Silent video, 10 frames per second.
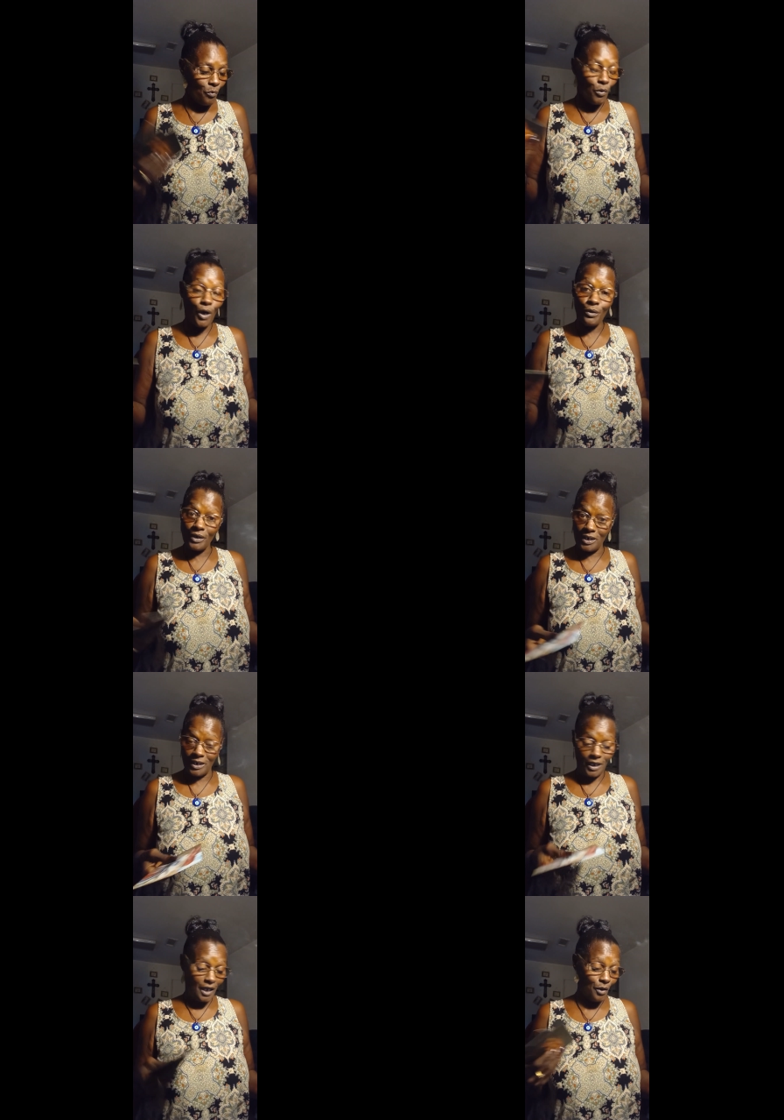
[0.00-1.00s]

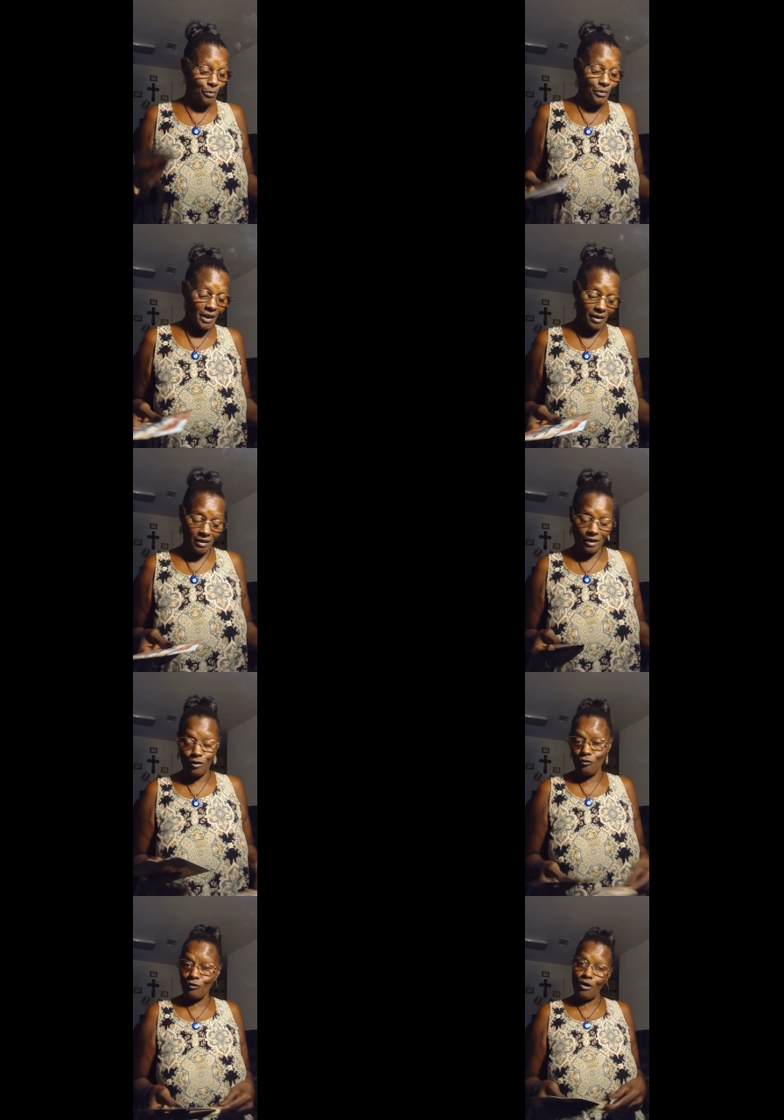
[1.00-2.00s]
work, career,
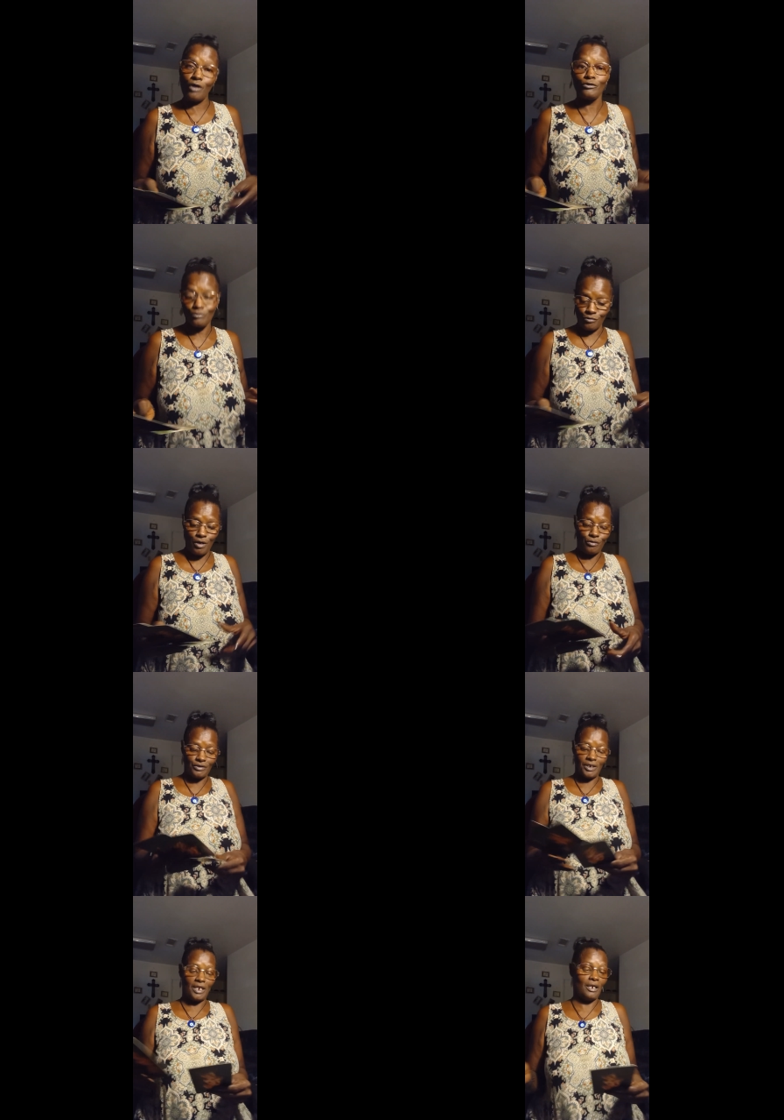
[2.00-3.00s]

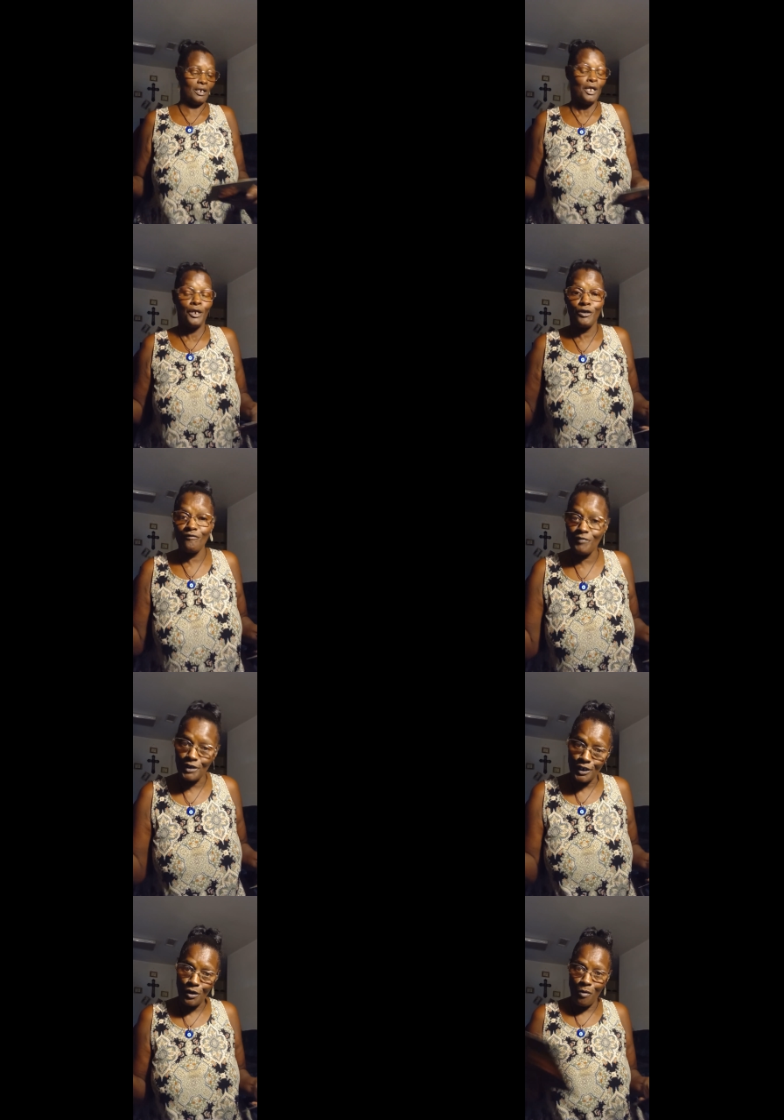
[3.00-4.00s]
crossroad. Yeah, you
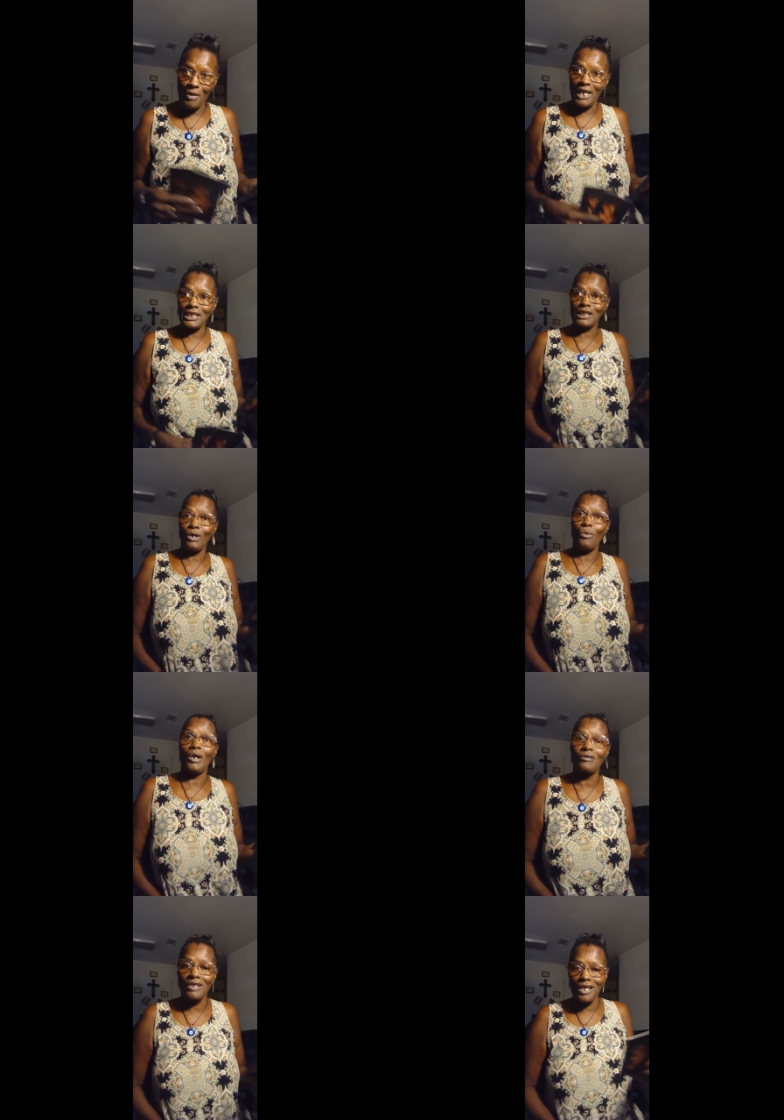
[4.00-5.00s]
finna go back to
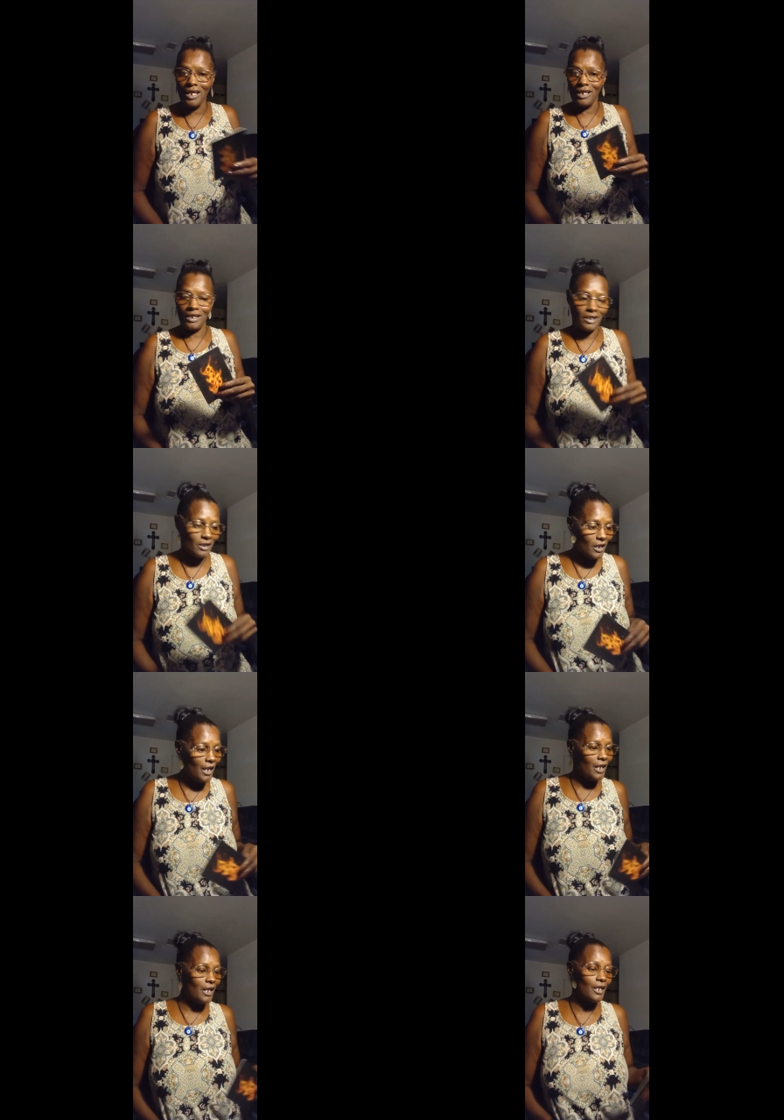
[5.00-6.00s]
work. Hey,
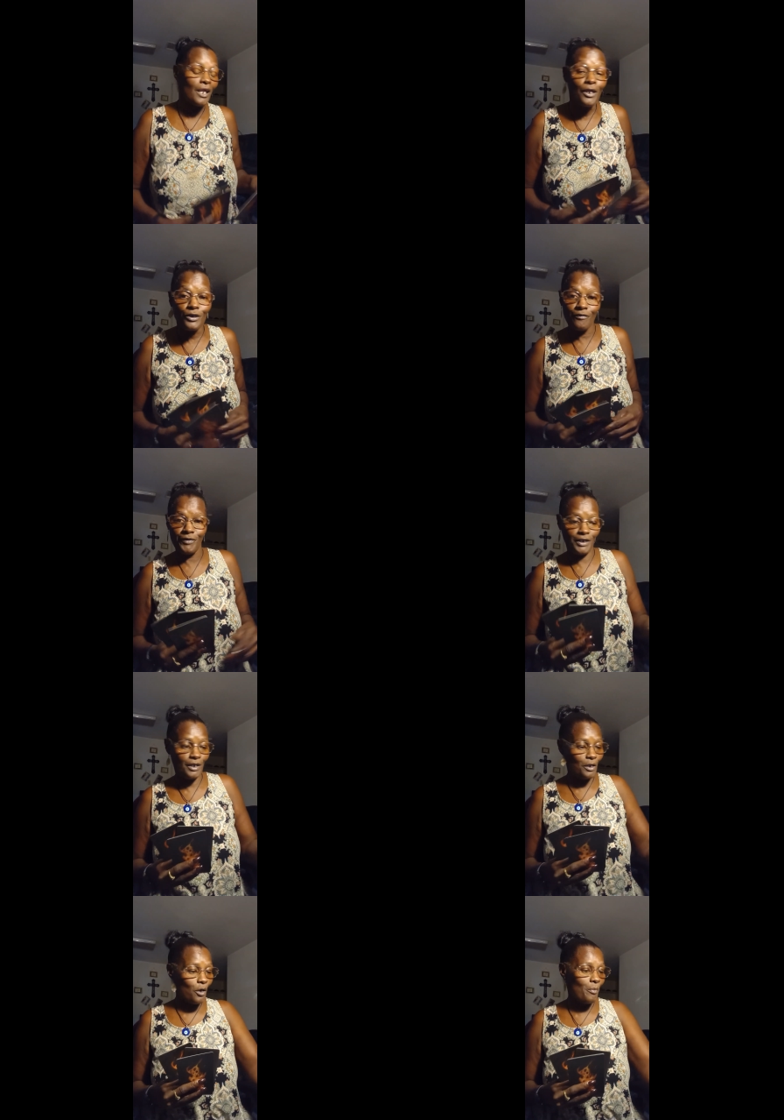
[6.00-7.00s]
hey, you
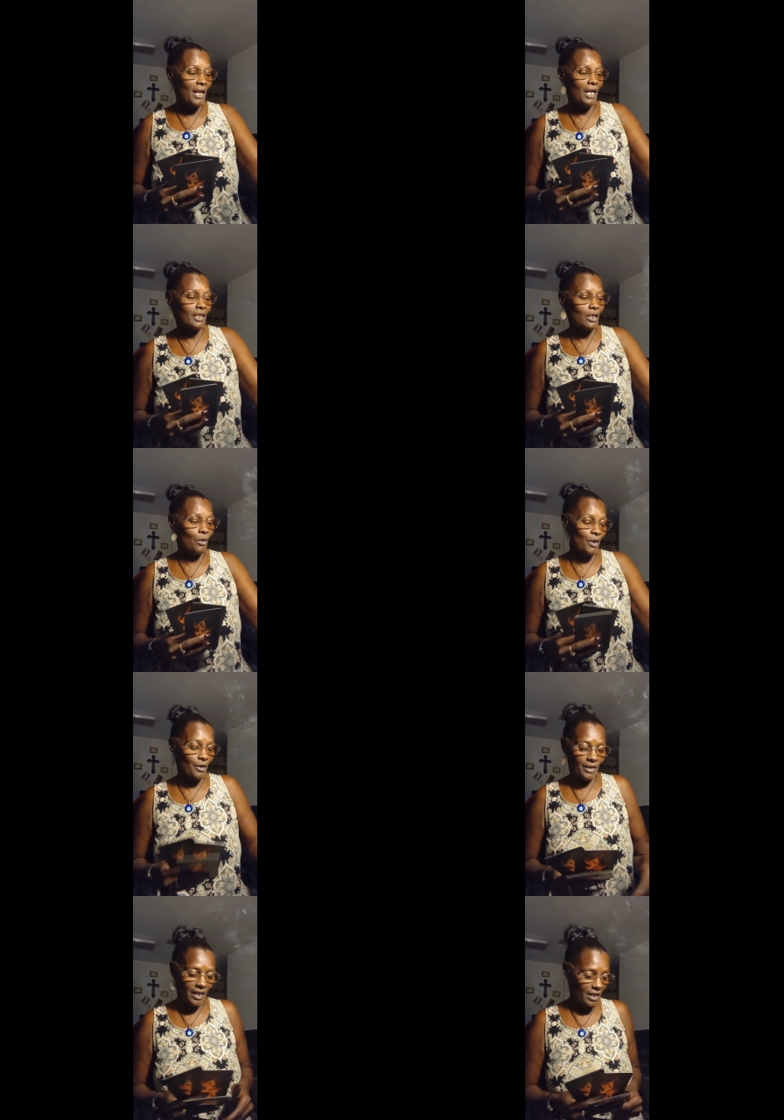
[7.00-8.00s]
finna go back to
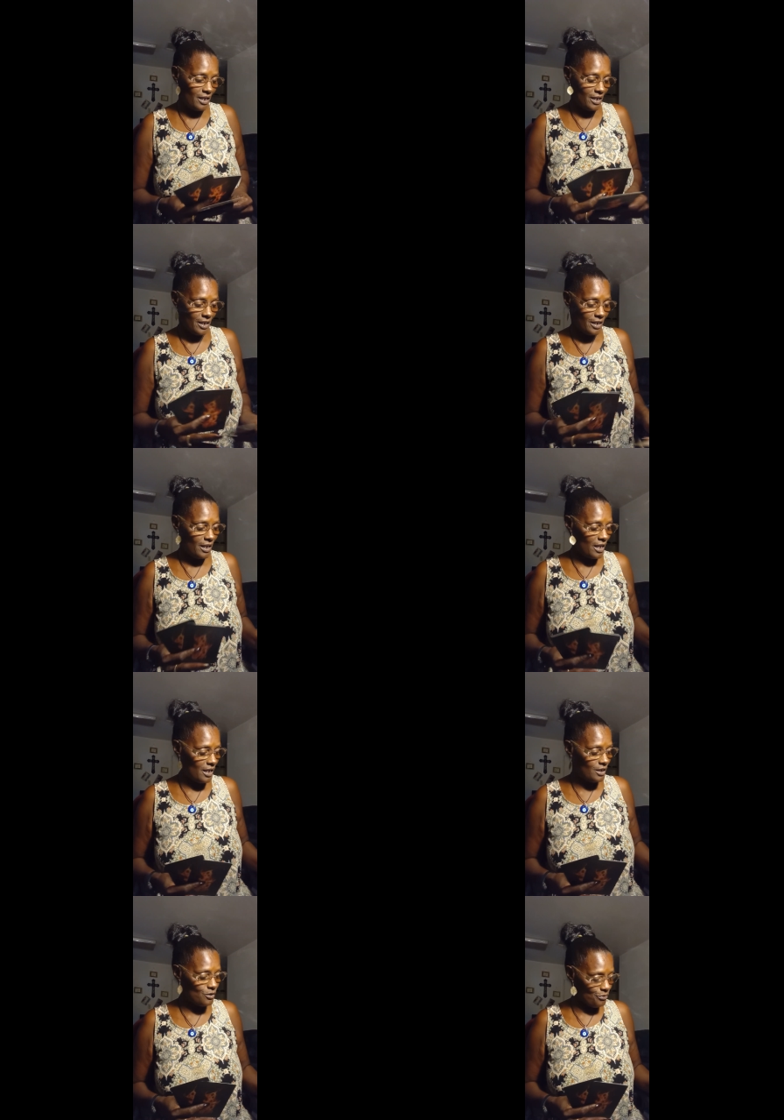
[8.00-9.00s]
work. Hey,
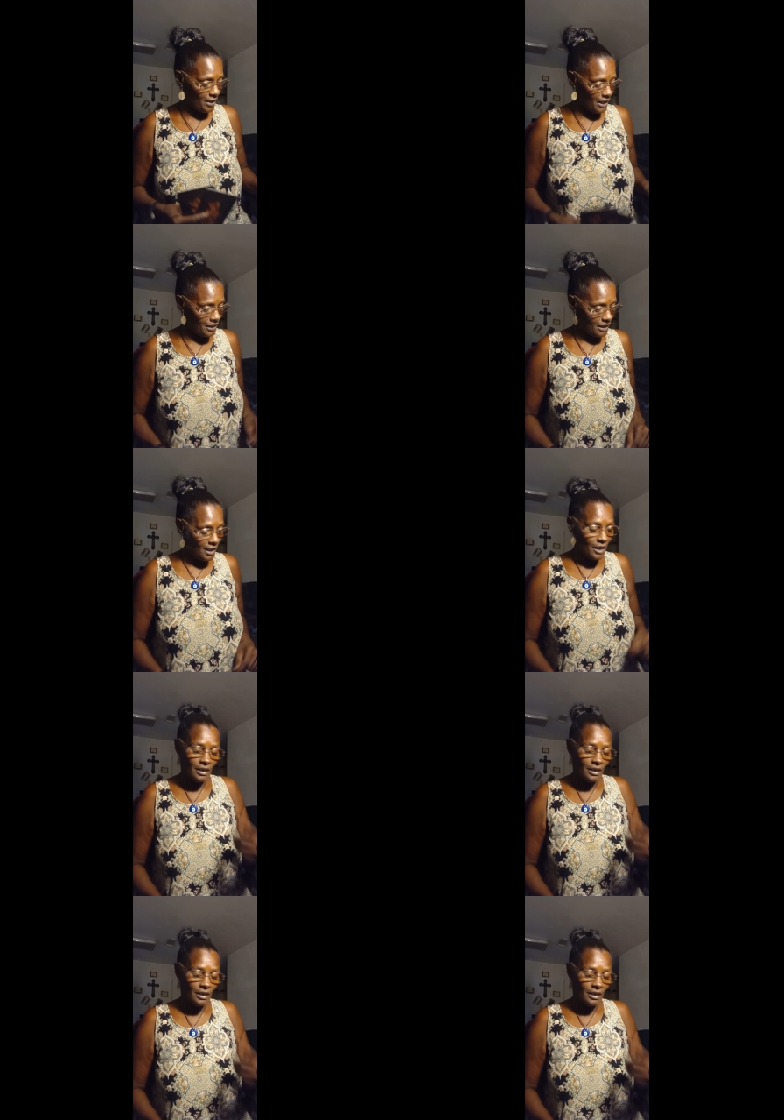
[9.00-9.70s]
hey, you ready?